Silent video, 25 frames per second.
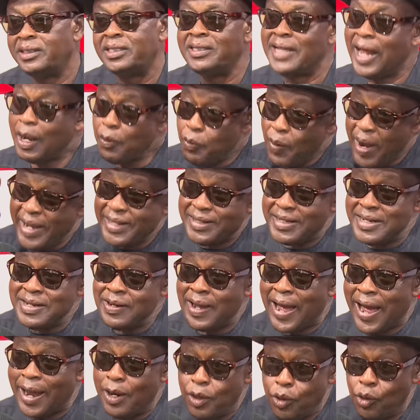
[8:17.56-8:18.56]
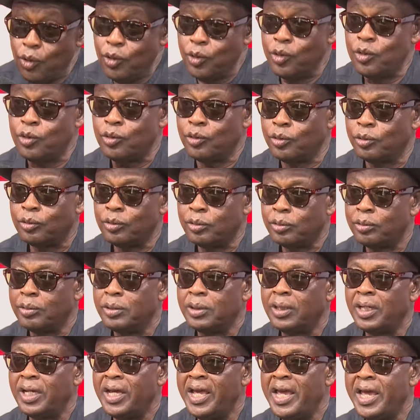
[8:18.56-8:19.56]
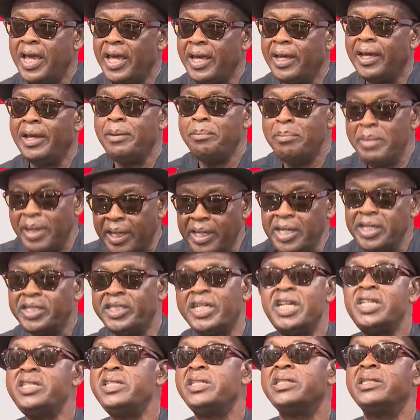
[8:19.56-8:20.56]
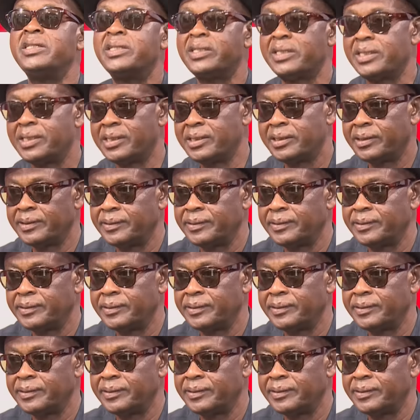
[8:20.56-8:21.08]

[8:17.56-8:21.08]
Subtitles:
Did that word alone, no, it make it changes.